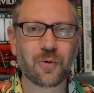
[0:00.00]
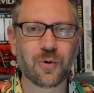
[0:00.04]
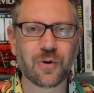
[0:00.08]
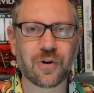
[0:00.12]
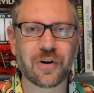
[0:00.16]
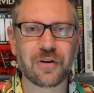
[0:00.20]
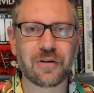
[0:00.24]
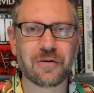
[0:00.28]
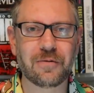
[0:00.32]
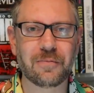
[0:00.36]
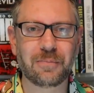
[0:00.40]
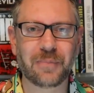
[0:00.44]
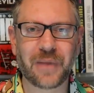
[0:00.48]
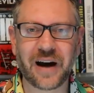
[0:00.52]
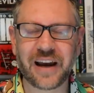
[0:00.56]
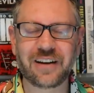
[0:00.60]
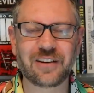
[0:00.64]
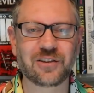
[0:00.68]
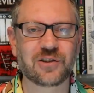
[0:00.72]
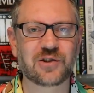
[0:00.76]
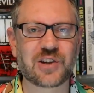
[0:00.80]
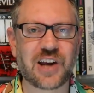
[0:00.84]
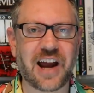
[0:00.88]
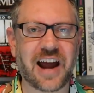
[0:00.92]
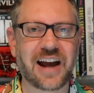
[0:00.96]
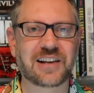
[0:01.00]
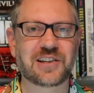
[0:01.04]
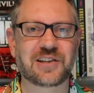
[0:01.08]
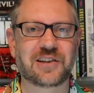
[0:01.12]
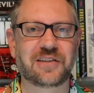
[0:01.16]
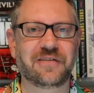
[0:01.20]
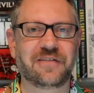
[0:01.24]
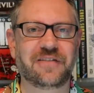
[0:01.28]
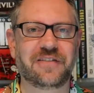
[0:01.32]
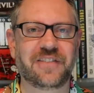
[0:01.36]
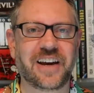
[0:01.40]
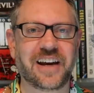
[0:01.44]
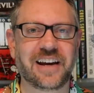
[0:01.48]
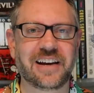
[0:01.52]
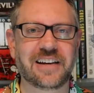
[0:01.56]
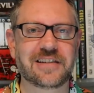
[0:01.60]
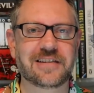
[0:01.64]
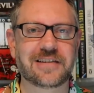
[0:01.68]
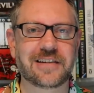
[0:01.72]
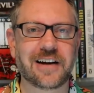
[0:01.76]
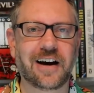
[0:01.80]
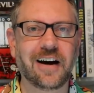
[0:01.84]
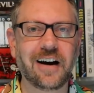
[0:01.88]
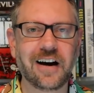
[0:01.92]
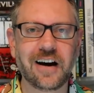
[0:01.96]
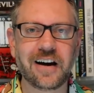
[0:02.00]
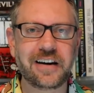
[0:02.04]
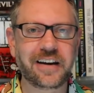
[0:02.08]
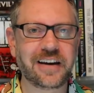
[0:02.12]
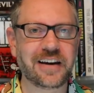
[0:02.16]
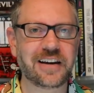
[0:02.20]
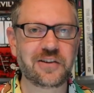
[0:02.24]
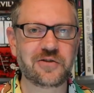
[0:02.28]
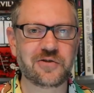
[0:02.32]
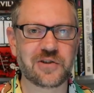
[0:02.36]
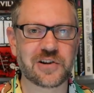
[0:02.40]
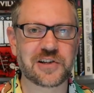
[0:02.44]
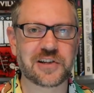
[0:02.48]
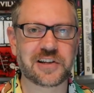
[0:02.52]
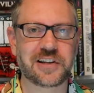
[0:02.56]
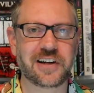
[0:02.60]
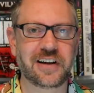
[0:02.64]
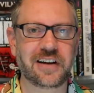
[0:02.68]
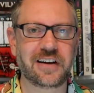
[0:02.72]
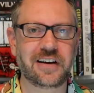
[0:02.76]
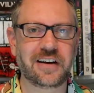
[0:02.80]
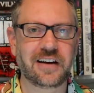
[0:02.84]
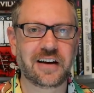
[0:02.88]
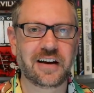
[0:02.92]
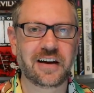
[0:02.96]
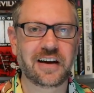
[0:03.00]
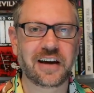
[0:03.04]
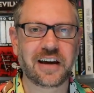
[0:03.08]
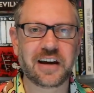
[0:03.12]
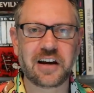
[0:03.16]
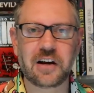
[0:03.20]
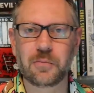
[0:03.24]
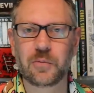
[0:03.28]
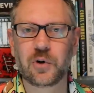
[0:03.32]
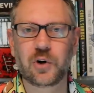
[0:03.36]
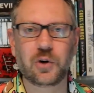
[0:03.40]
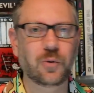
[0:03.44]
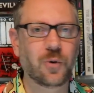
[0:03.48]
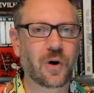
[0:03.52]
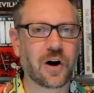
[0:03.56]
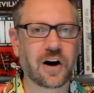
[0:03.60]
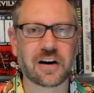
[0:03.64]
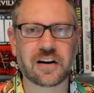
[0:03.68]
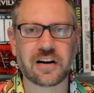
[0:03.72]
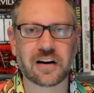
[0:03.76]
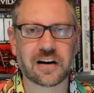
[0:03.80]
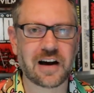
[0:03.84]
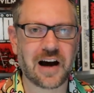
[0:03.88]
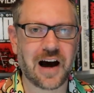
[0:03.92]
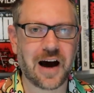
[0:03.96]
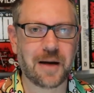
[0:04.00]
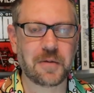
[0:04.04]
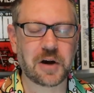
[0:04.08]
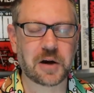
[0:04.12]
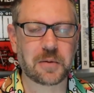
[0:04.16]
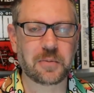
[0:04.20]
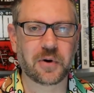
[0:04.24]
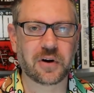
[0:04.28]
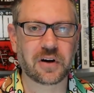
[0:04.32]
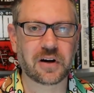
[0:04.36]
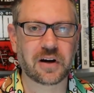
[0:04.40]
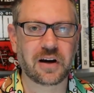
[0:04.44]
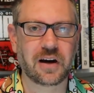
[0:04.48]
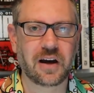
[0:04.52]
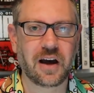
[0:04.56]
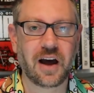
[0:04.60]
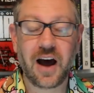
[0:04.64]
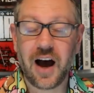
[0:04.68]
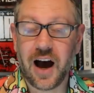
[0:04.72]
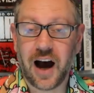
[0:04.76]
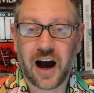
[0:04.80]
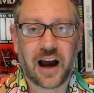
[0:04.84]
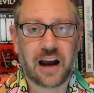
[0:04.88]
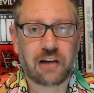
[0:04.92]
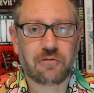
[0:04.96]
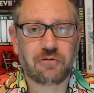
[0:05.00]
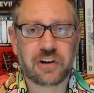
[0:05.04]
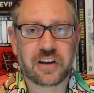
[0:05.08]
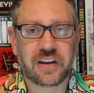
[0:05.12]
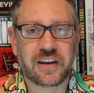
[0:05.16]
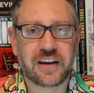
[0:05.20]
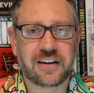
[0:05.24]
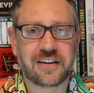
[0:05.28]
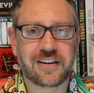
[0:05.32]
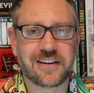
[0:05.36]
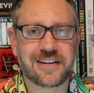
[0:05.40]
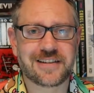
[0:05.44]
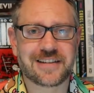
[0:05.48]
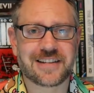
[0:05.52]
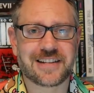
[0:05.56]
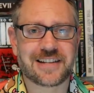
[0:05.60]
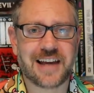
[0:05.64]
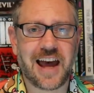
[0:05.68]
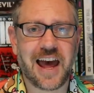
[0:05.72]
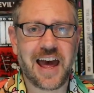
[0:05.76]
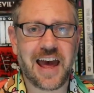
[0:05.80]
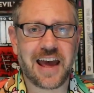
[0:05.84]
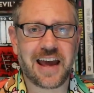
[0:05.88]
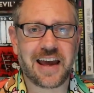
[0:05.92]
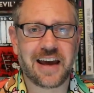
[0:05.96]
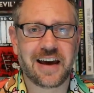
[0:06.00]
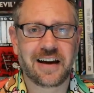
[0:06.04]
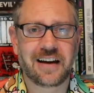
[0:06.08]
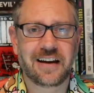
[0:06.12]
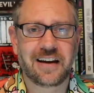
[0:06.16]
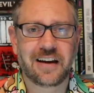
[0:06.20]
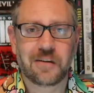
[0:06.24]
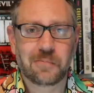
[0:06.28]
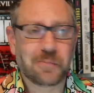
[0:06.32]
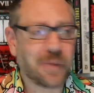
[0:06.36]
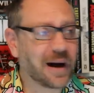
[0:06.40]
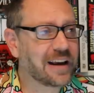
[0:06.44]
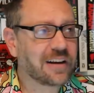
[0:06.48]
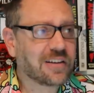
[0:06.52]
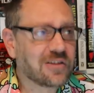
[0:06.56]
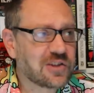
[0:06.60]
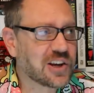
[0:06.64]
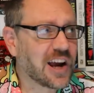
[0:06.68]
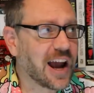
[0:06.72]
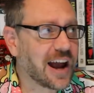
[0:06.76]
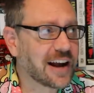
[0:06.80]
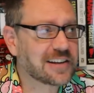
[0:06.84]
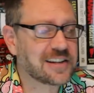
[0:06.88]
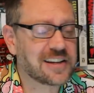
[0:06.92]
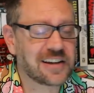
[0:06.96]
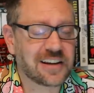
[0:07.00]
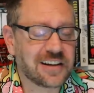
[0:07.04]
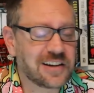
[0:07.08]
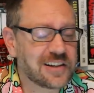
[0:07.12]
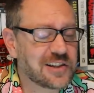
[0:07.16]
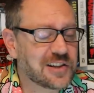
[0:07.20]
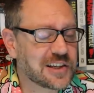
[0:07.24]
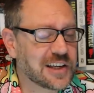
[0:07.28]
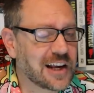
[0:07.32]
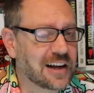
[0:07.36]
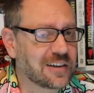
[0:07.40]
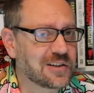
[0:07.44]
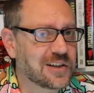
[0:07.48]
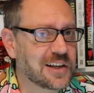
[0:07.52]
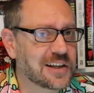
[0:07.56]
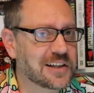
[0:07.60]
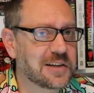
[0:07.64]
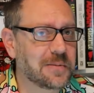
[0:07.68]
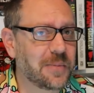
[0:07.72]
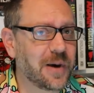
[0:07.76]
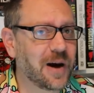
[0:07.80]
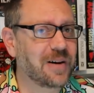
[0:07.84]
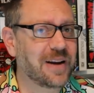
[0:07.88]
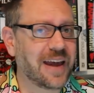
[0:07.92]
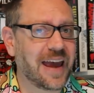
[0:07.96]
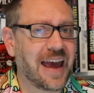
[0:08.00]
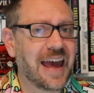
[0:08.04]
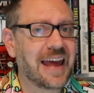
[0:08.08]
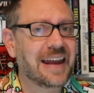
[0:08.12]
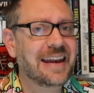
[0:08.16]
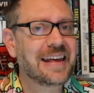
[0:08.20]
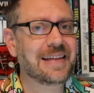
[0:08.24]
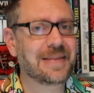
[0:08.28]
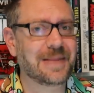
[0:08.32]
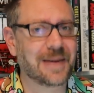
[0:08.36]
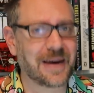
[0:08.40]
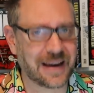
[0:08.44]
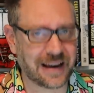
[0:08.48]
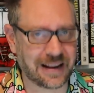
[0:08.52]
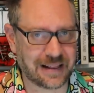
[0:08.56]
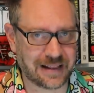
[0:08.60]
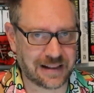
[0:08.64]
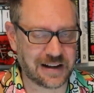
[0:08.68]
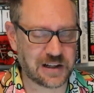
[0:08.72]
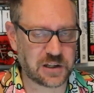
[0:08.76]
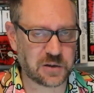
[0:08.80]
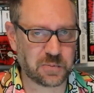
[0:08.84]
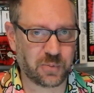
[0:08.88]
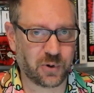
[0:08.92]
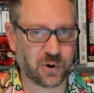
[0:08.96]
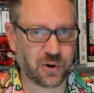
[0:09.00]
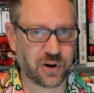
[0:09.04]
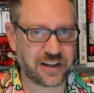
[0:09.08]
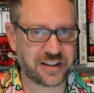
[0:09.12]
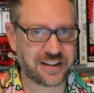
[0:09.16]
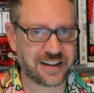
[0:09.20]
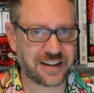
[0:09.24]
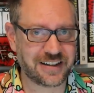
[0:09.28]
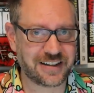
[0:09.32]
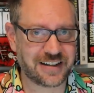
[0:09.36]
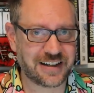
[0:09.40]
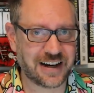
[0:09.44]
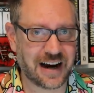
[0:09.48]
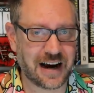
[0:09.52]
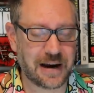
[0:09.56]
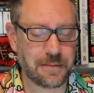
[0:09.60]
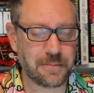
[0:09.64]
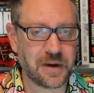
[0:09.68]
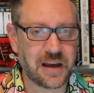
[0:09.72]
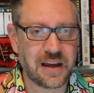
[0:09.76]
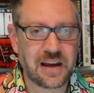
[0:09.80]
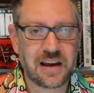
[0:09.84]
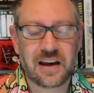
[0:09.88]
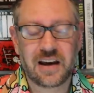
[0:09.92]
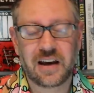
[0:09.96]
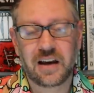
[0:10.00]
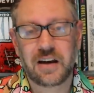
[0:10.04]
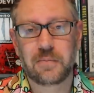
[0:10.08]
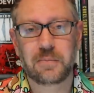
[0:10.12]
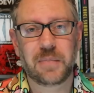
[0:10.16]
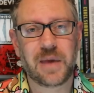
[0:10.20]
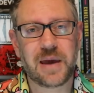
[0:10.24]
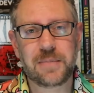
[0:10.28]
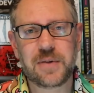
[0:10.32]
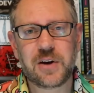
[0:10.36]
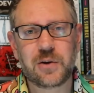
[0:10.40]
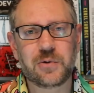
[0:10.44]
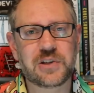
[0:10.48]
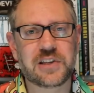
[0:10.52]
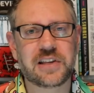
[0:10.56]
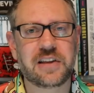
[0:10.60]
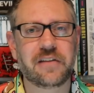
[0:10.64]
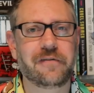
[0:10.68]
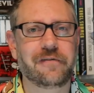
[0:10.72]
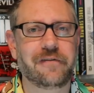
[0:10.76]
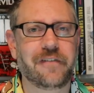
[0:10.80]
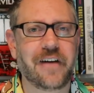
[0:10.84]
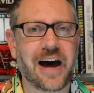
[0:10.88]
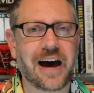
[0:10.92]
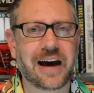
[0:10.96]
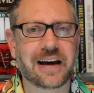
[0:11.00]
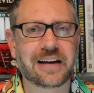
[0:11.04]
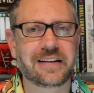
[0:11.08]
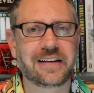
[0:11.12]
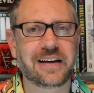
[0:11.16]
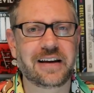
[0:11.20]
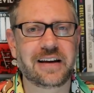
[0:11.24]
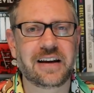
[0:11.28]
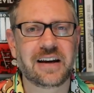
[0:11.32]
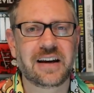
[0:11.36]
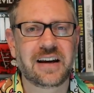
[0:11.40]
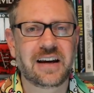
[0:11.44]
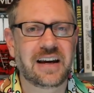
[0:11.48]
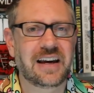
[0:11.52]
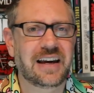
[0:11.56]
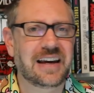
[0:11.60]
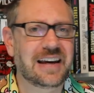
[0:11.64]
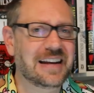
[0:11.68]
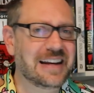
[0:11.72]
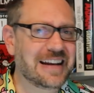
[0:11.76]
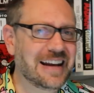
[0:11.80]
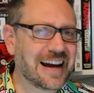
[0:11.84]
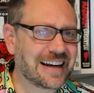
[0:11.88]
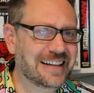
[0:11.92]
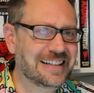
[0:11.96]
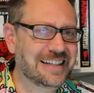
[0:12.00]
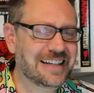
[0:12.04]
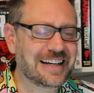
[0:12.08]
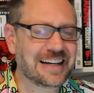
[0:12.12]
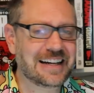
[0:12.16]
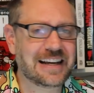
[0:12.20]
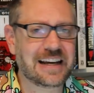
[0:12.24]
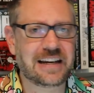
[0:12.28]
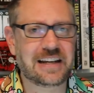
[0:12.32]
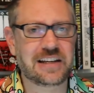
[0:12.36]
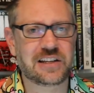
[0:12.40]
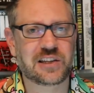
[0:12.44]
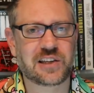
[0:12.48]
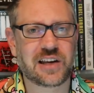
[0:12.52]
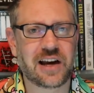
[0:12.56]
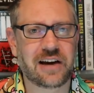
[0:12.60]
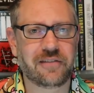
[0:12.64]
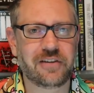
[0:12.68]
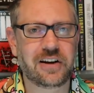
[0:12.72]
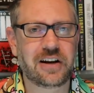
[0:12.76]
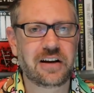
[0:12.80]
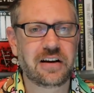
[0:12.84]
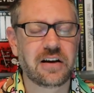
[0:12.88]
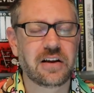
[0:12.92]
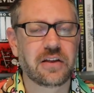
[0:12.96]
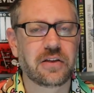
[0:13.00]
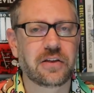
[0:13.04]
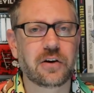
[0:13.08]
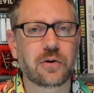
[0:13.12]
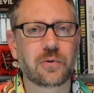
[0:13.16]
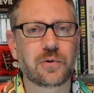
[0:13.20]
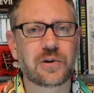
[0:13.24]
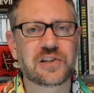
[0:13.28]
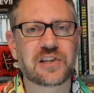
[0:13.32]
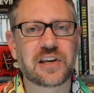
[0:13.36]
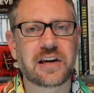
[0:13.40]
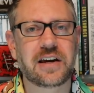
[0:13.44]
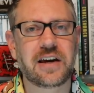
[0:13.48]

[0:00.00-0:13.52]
were Michael Jackson fans uninterested in a Moonwalker comic book? I really couldn't say. Michael Jackson could sell just about anything at this point in time. Maybe it was the fact that in 1987, there was